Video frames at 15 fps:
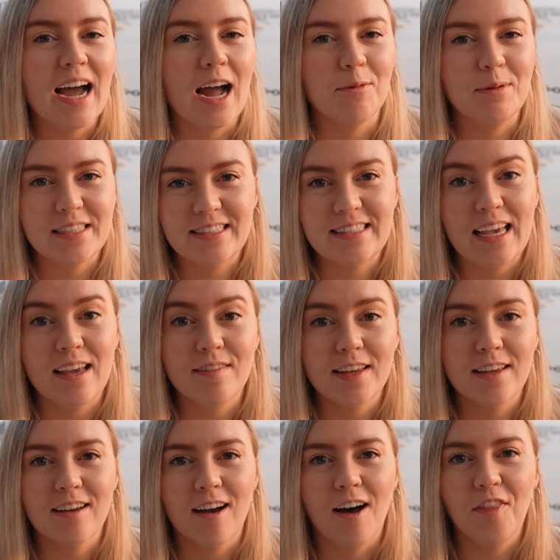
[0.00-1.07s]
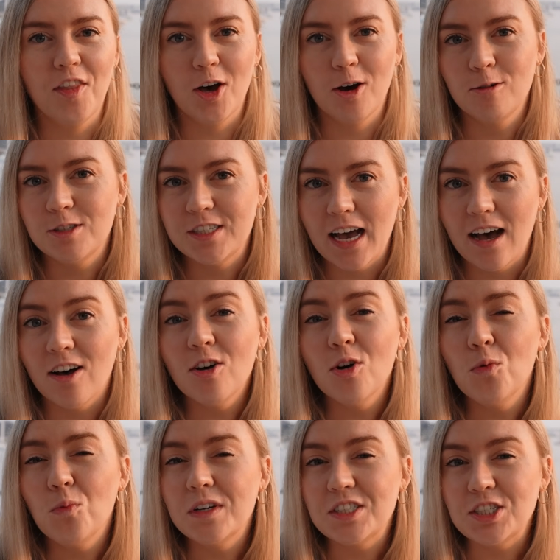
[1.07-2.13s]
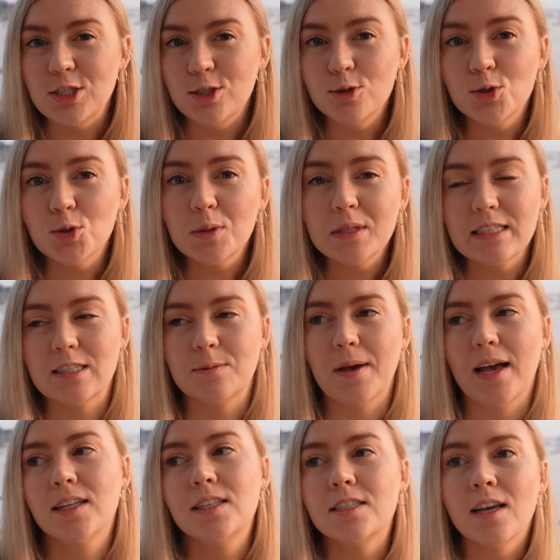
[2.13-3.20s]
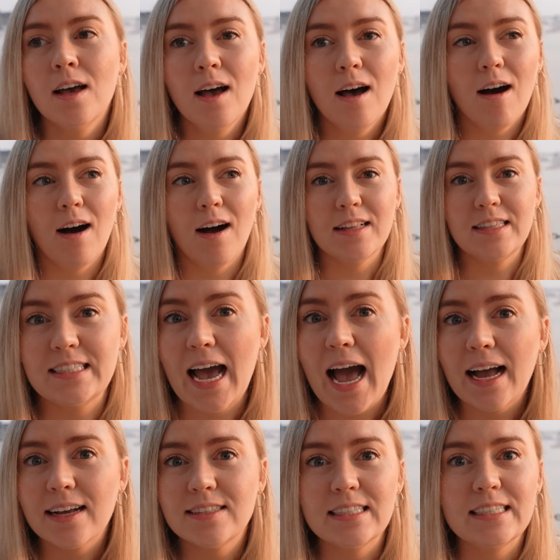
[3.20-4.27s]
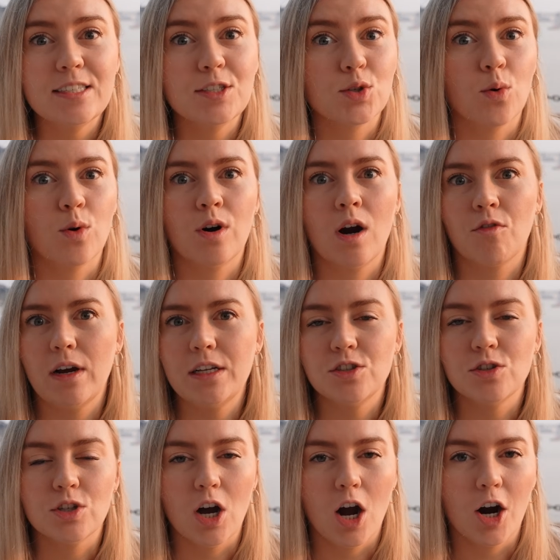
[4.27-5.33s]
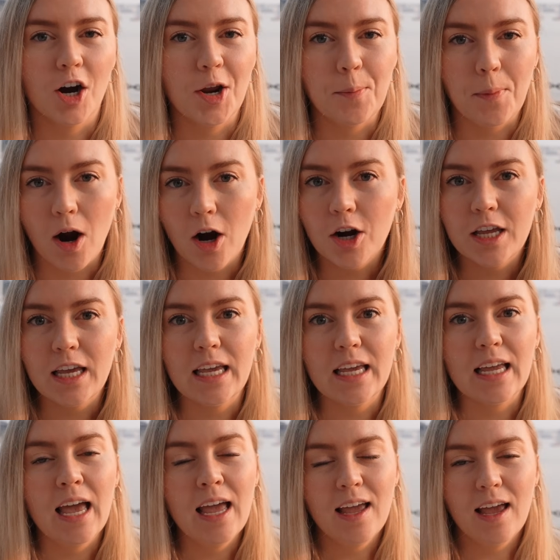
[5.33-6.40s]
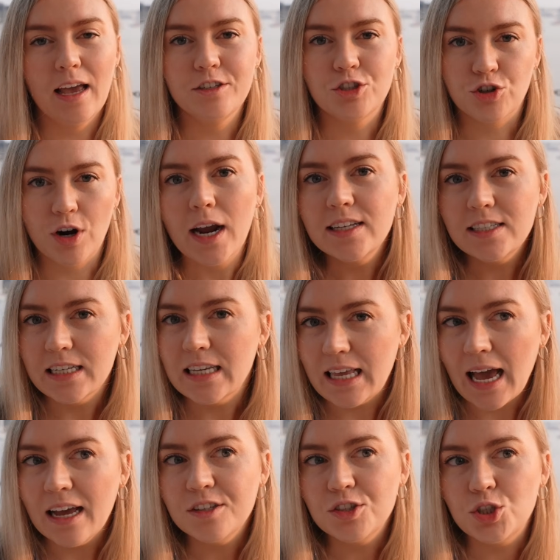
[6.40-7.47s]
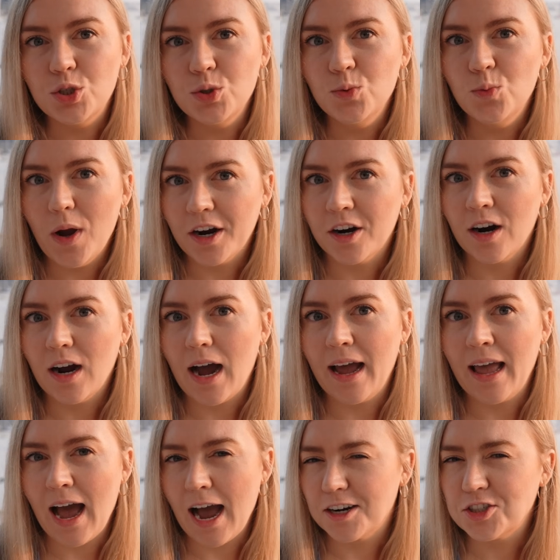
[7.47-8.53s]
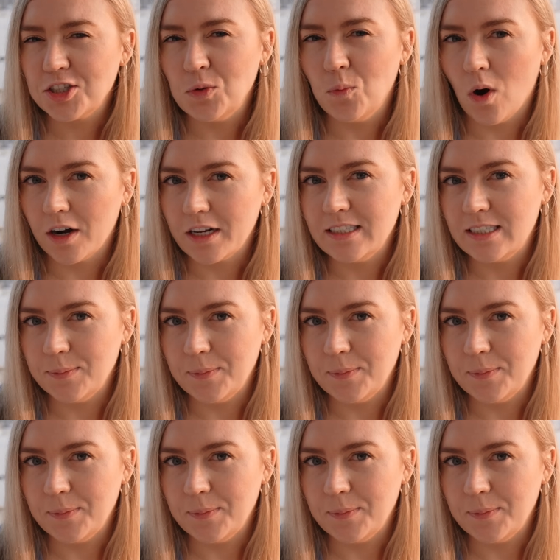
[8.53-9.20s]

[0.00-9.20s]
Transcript: I was saving on the hotel was usually spent on taxis or a rental car and parking and trying to get to where I actually wanted to